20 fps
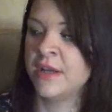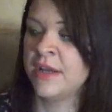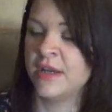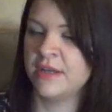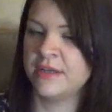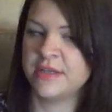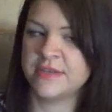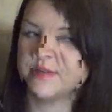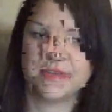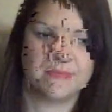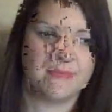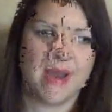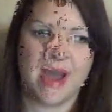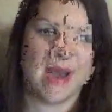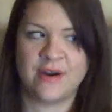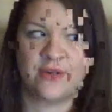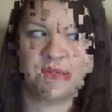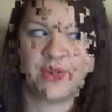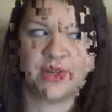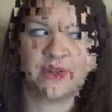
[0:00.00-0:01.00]
doesn't
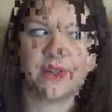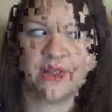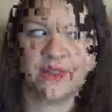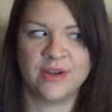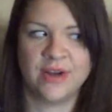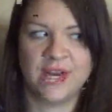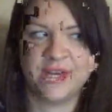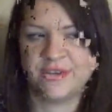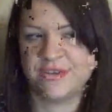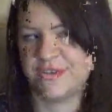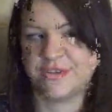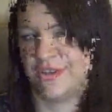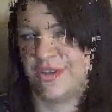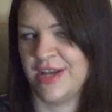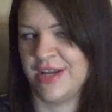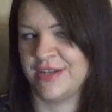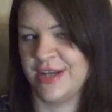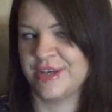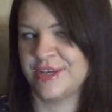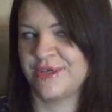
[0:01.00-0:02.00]
matter what color, I just
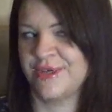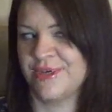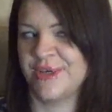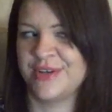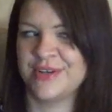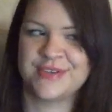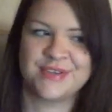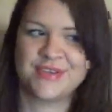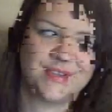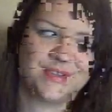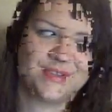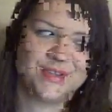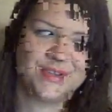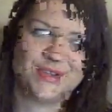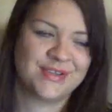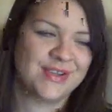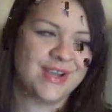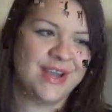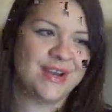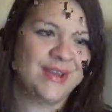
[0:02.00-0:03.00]
like this one because it
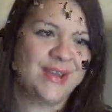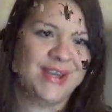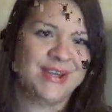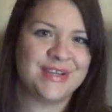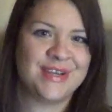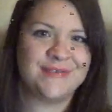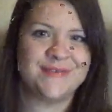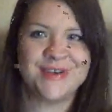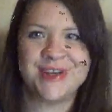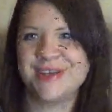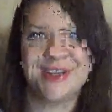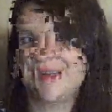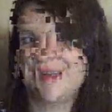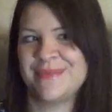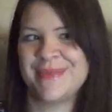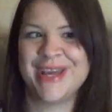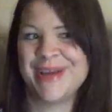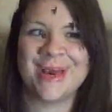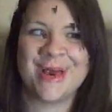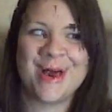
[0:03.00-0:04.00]
looks kind of like Tiffany's to me.